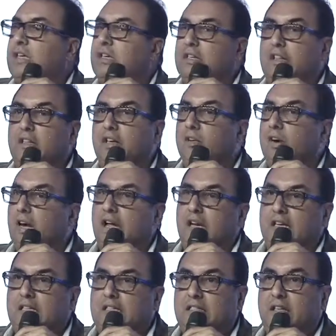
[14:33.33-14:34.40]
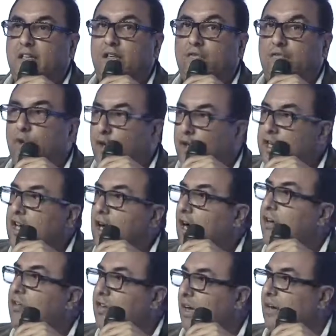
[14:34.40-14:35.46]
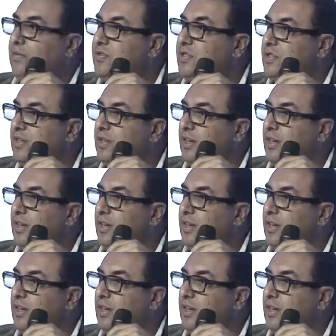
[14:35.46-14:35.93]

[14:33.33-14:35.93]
till they realized that the 40 hard drives,